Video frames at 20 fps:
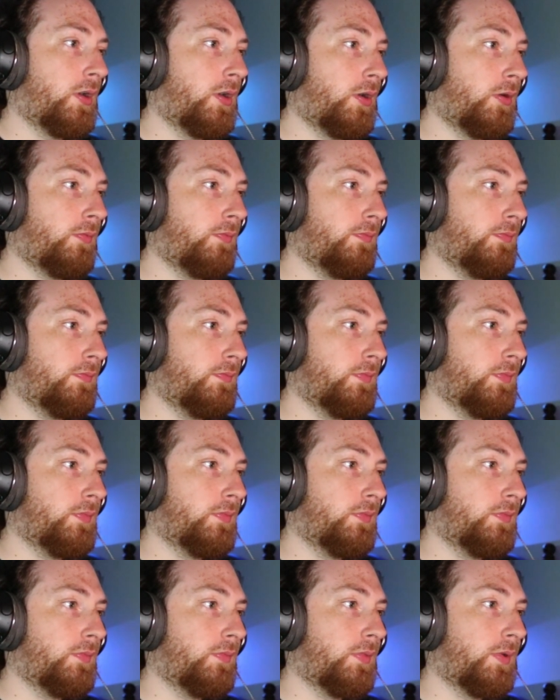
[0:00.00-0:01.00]
Oh,
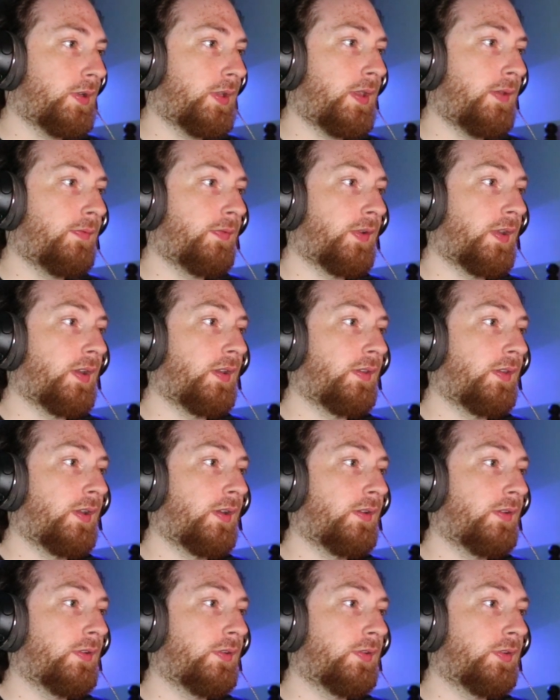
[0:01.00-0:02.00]
I keep forgetting
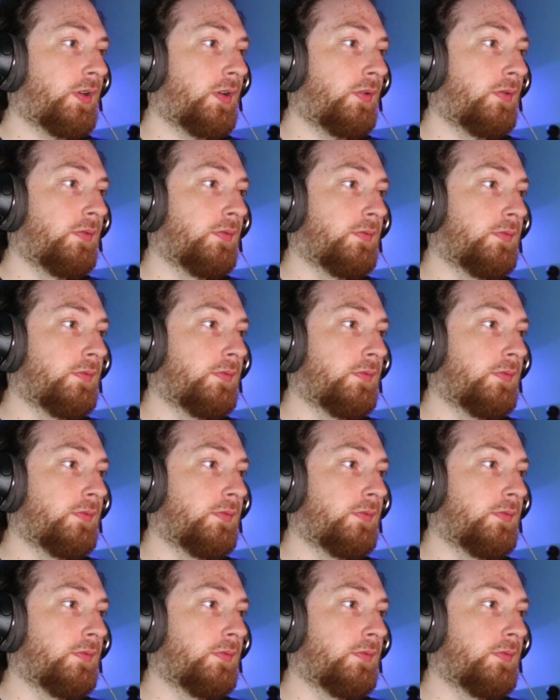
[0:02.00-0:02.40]
that. Let's go.